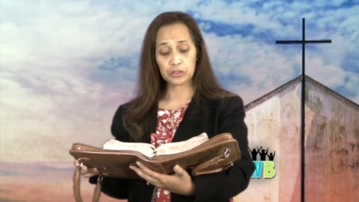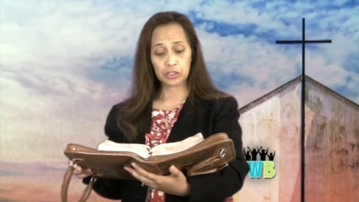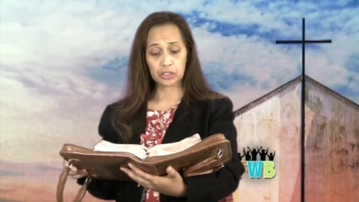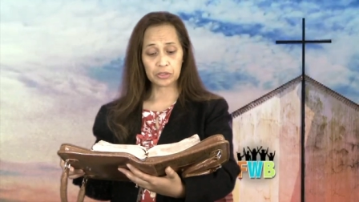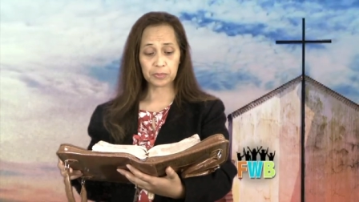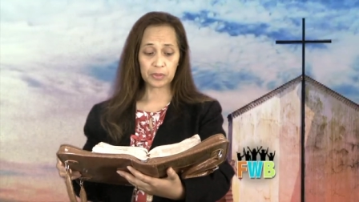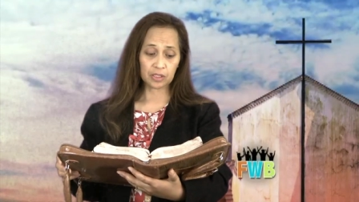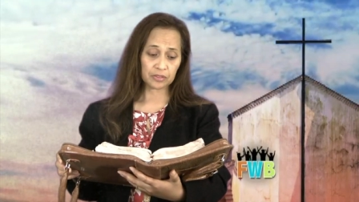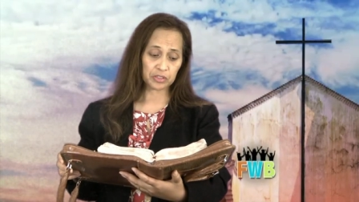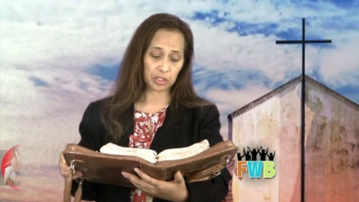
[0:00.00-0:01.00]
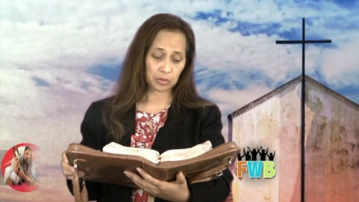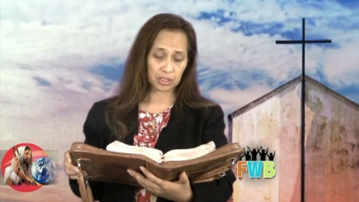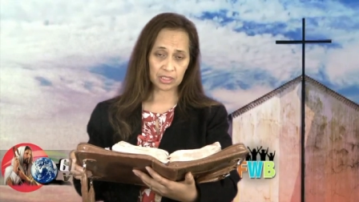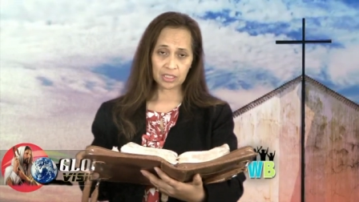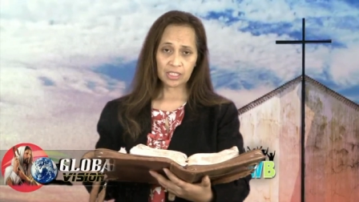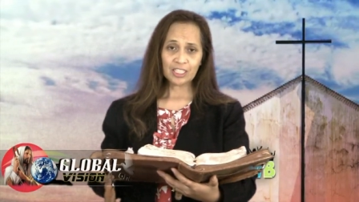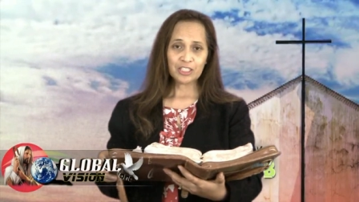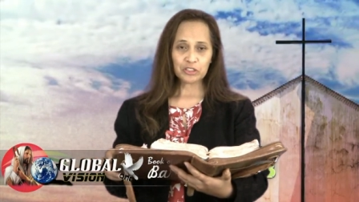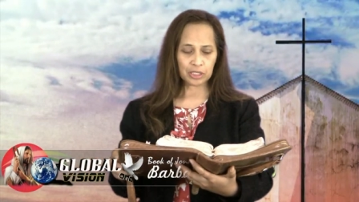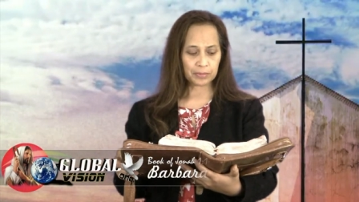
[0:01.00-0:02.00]
to turn to the book of Jonah,
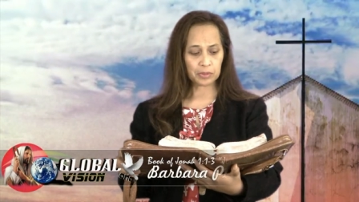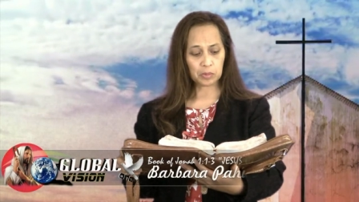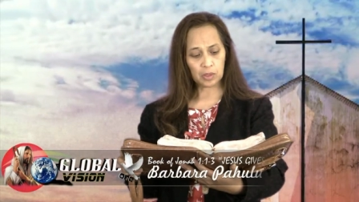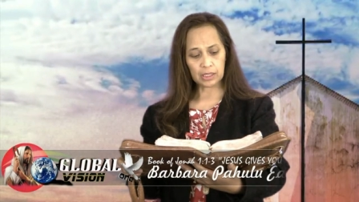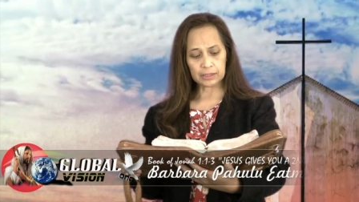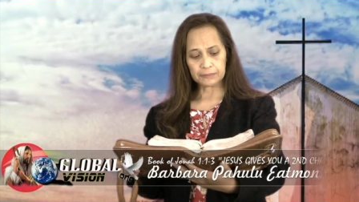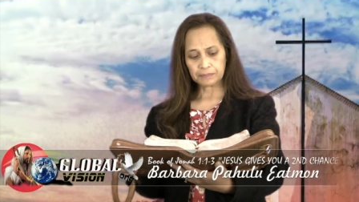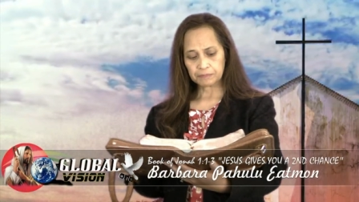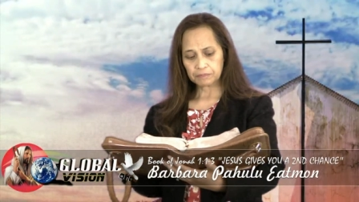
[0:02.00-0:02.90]
chapter 1.